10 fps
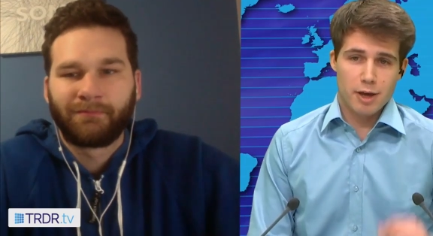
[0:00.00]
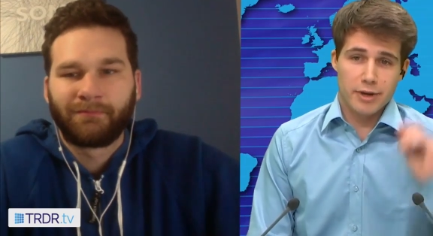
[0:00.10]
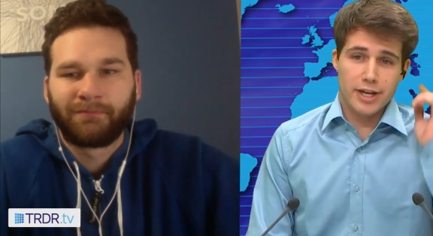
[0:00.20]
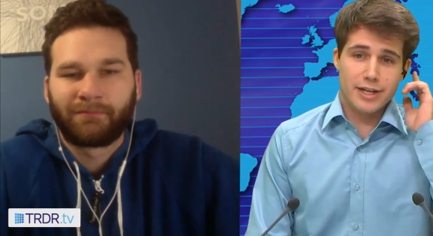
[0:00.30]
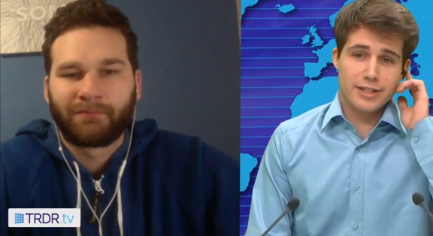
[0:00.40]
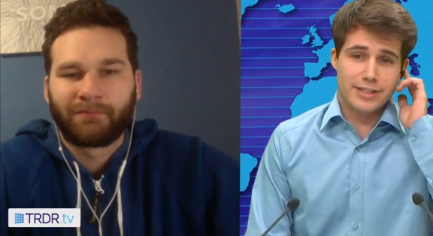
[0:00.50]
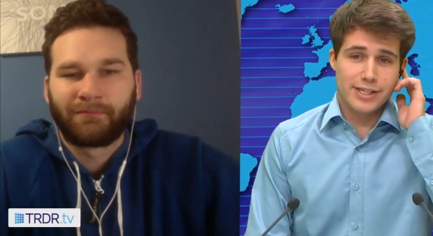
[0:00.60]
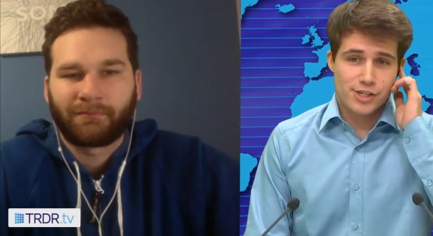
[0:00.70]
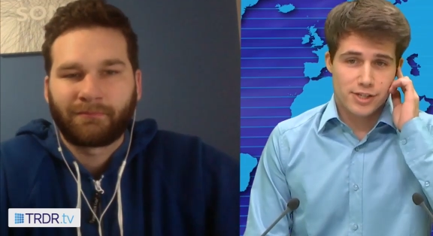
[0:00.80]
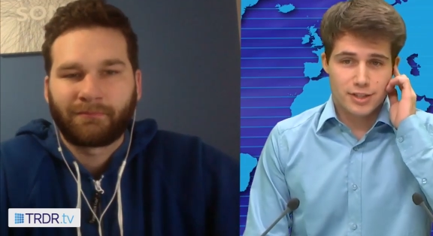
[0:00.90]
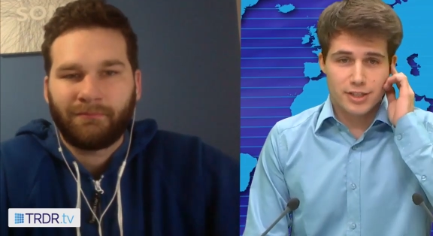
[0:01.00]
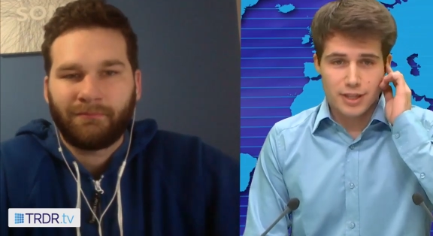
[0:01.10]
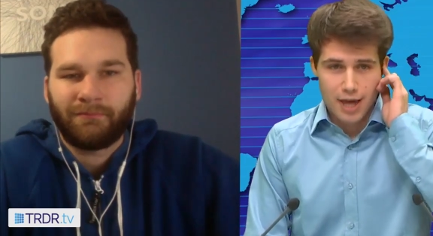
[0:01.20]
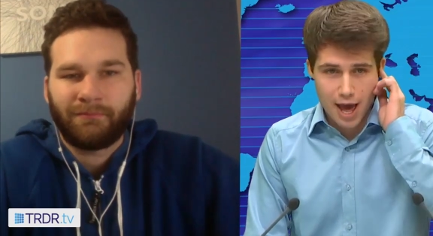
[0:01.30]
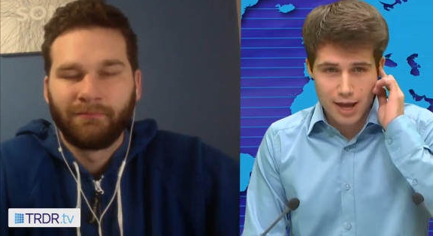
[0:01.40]
Speaker 1: But in addition
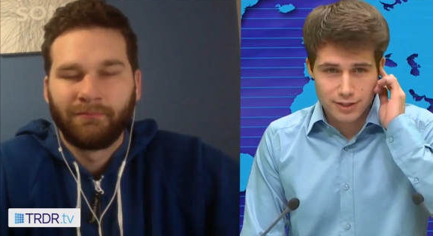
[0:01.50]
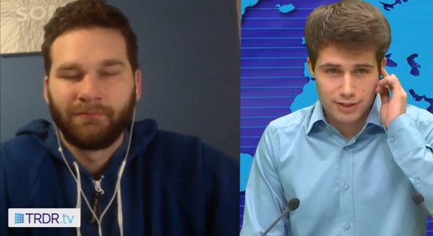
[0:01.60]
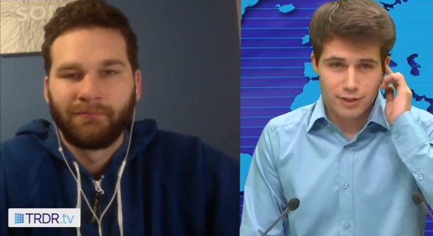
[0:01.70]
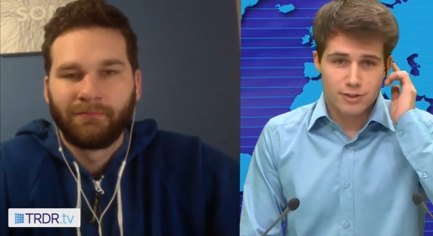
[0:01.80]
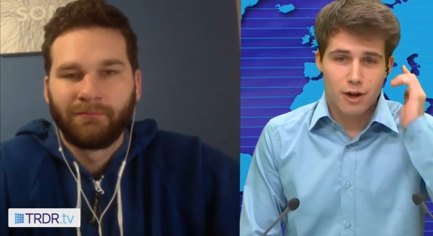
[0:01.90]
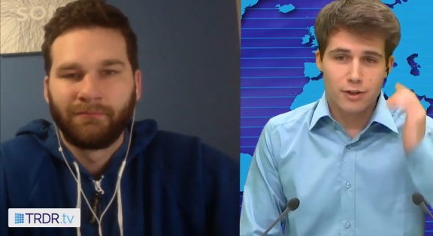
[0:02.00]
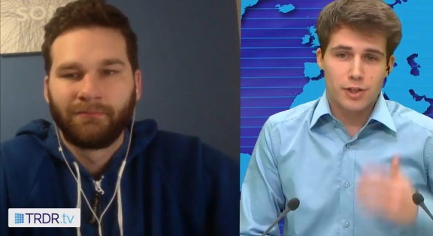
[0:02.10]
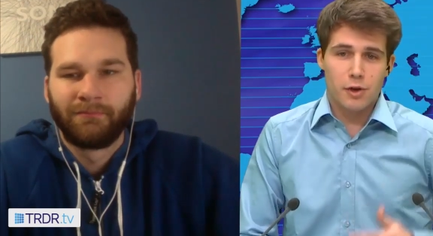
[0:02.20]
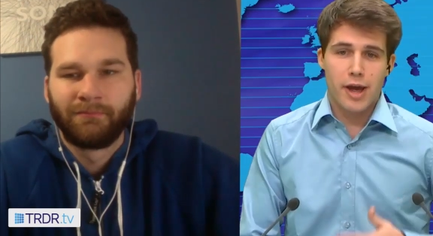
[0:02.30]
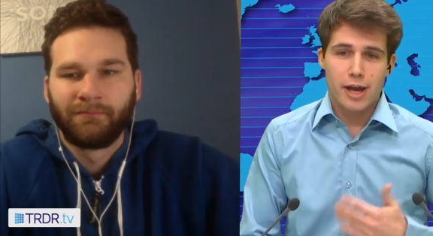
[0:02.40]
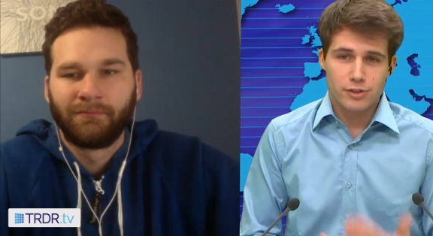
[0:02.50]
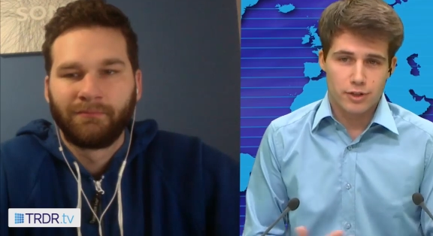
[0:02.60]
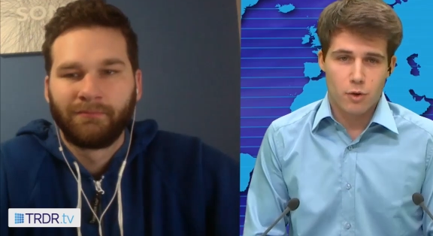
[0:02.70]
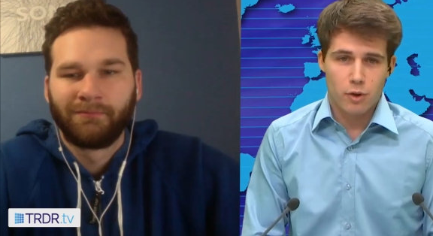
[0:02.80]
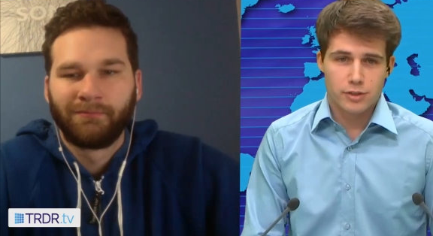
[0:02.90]
to that, there's also
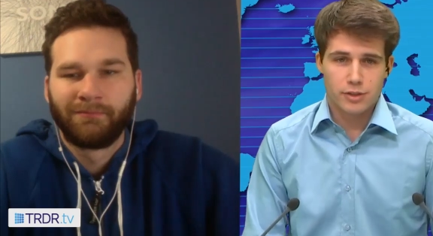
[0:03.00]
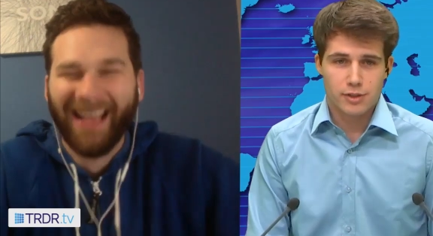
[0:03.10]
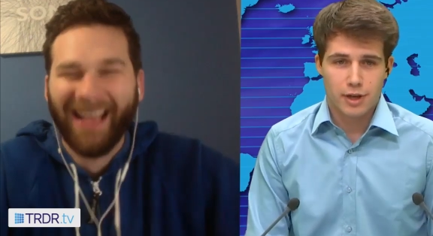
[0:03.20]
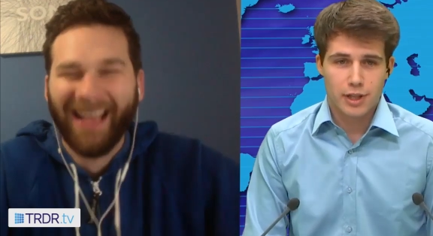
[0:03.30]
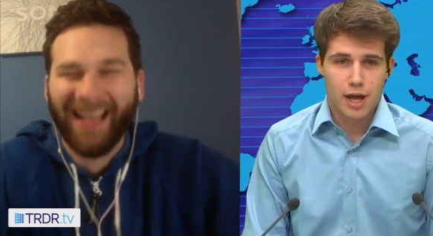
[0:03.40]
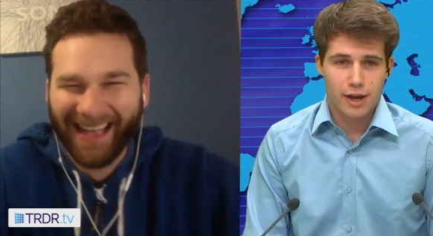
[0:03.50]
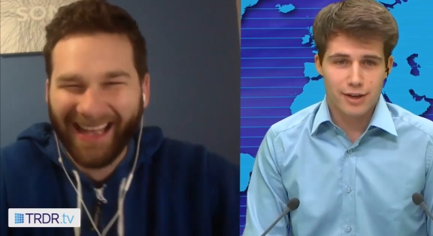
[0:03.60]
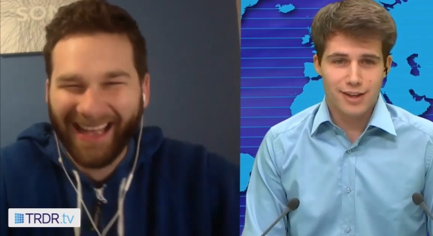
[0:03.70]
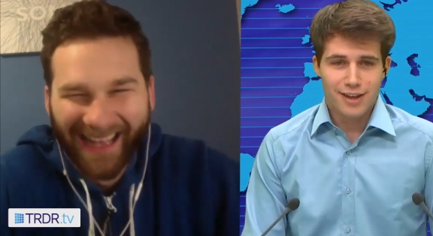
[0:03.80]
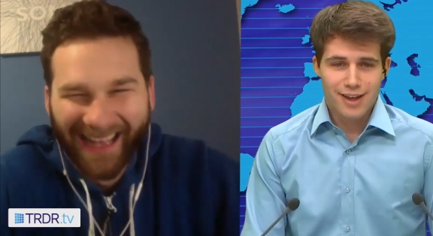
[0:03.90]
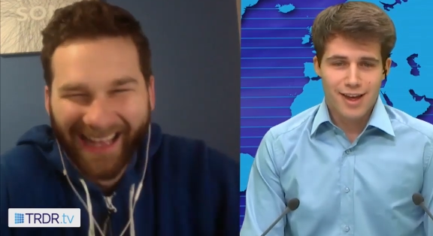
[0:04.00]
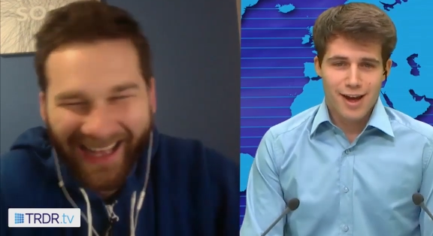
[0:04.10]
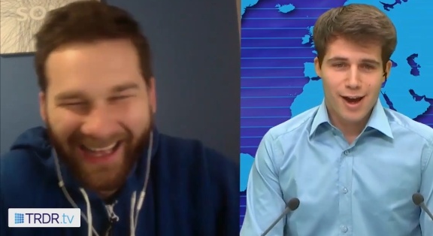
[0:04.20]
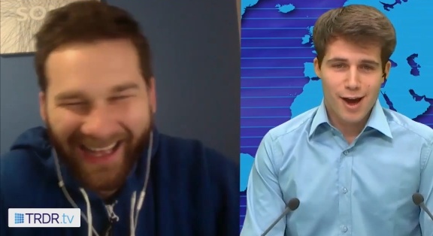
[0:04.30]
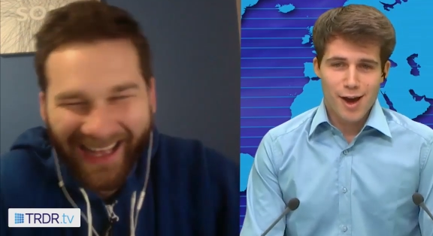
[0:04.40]
extra courses online.
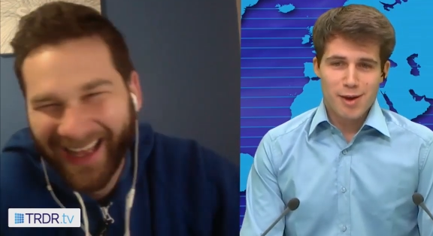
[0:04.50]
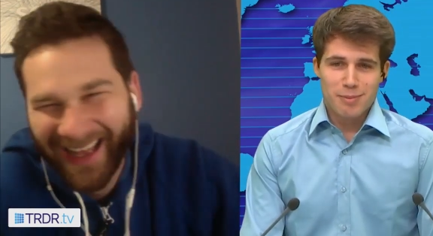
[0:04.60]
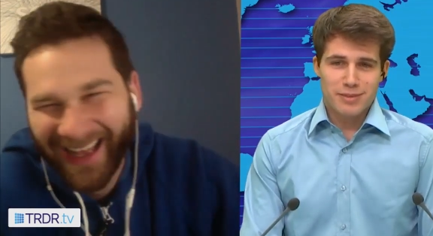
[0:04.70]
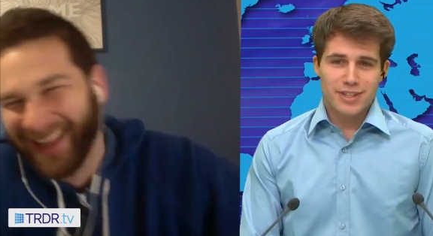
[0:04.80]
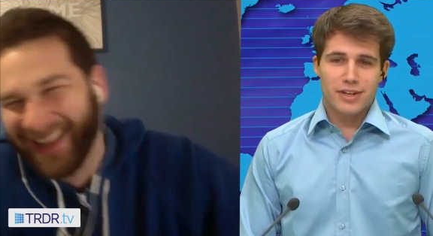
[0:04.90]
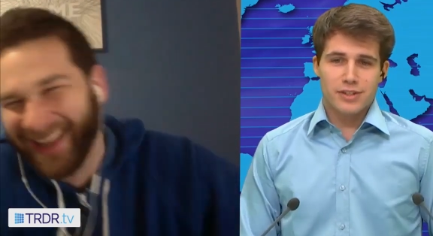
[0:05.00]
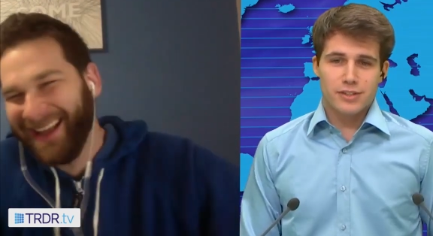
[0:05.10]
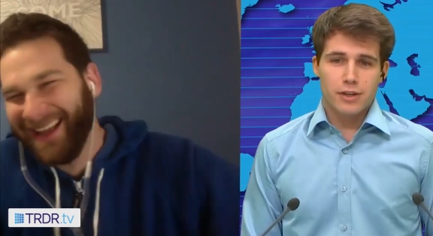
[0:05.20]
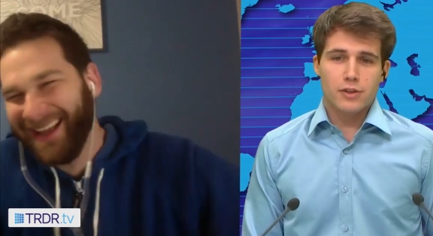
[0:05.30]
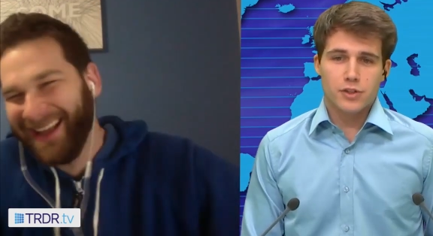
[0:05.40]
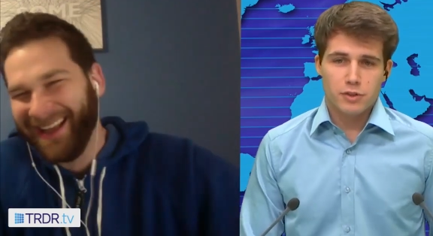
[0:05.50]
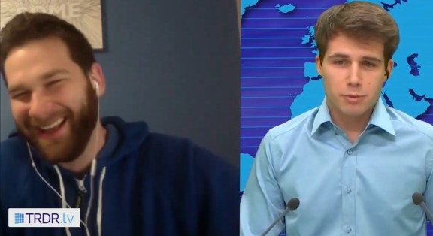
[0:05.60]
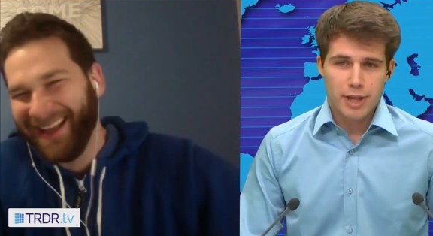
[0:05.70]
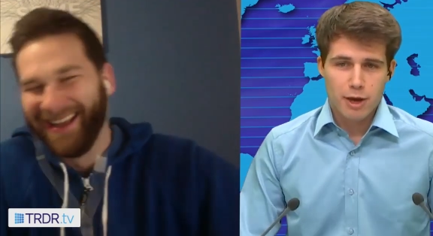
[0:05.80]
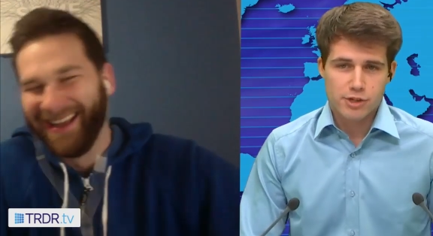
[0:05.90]
There's also
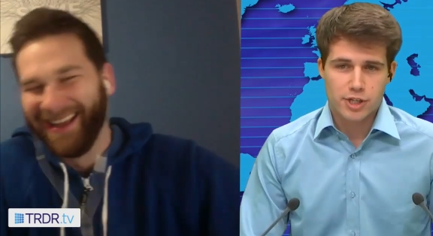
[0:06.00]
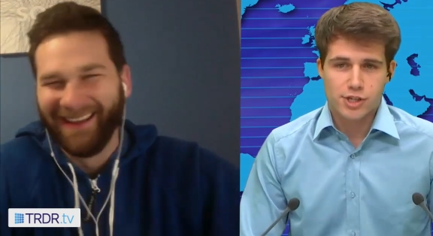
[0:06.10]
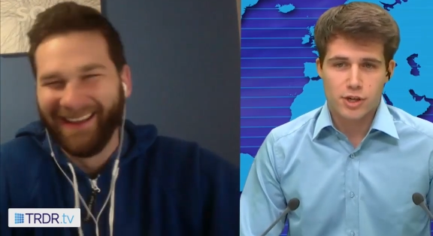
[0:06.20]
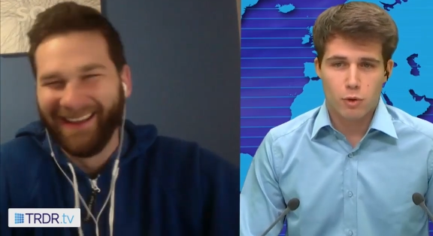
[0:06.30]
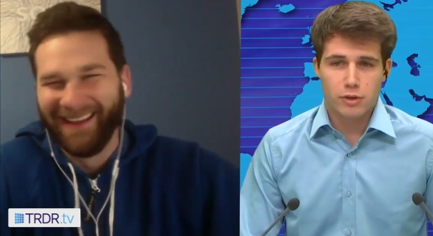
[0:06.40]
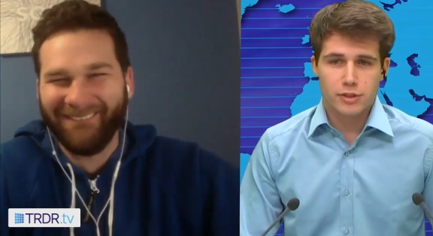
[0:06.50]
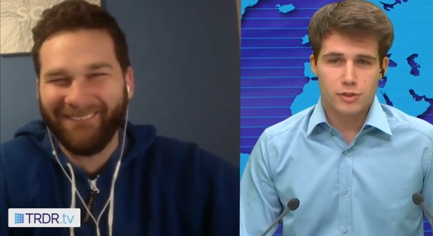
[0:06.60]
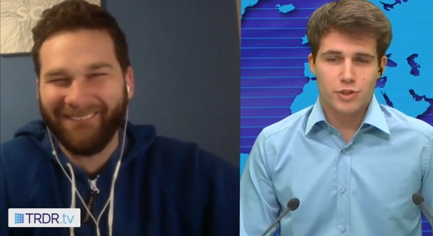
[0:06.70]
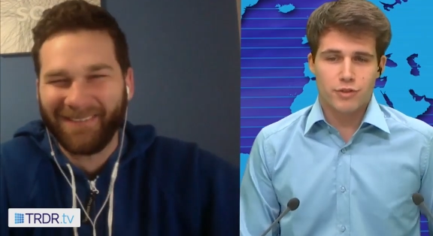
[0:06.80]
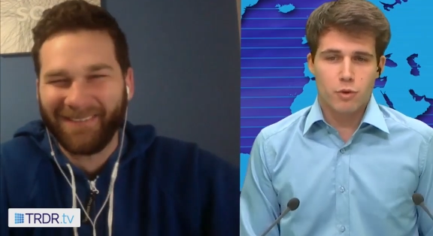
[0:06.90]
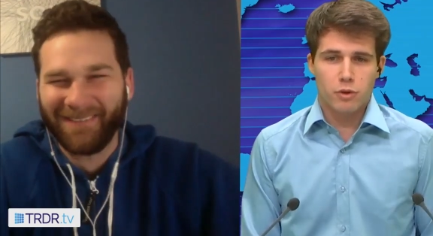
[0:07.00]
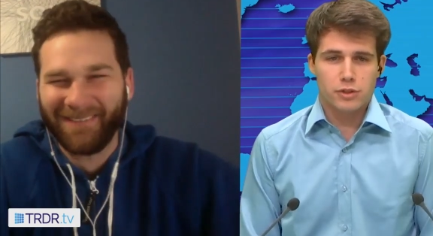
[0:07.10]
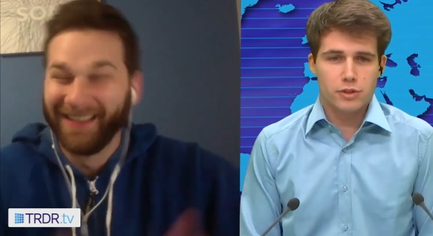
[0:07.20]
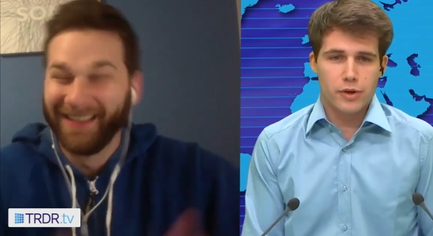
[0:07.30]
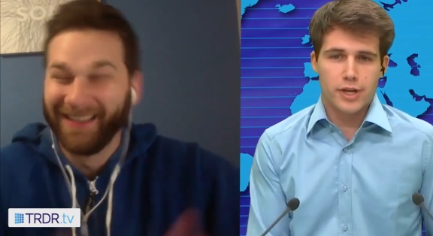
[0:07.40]
some language teaching courses, which of
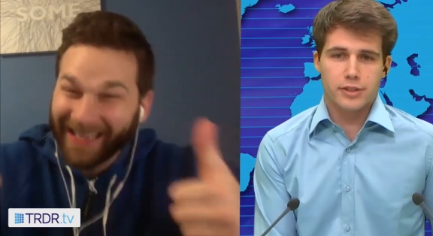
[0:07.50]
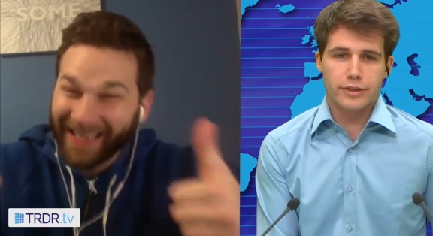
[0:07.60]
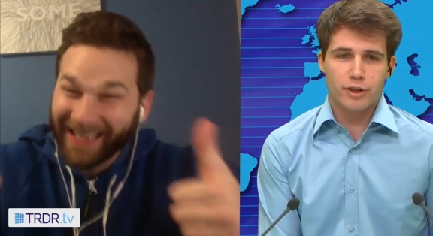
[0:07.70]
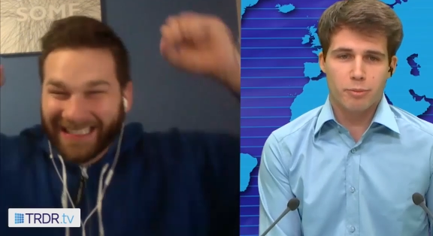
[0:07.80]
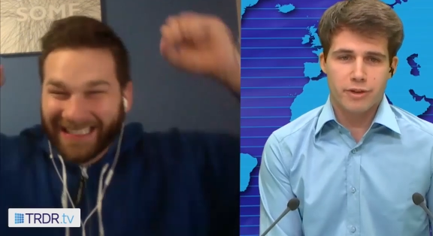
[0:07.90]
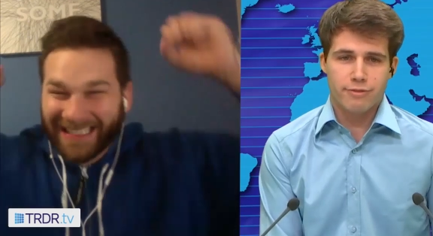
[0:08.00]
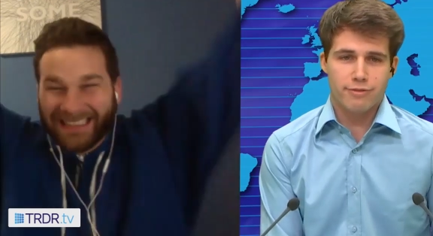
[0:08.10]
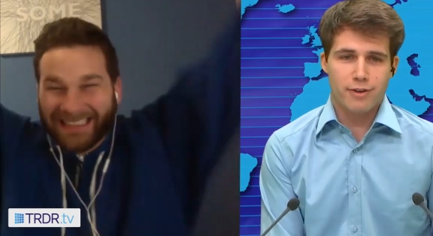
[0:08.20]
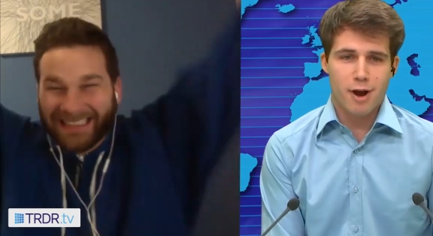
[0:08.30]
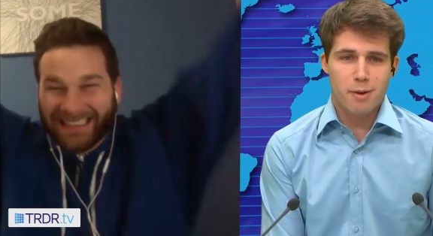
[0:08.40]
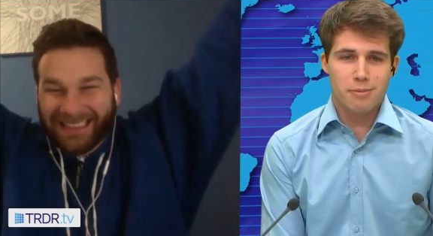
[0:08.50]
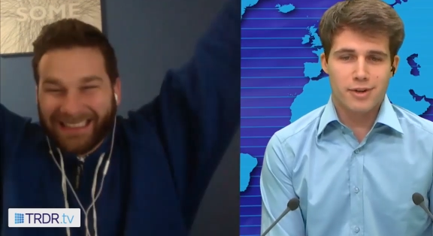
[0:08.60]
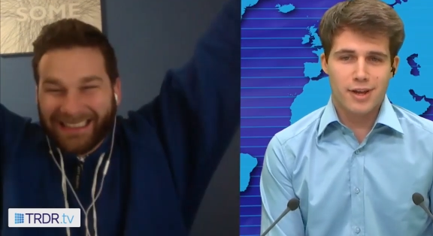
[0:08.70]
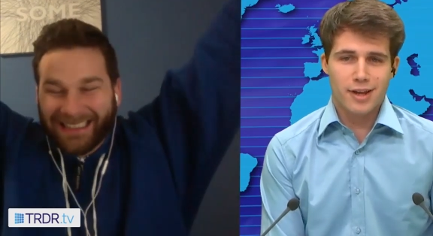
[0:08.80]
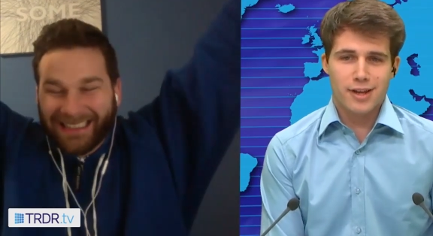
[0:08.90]
course strays a little bit from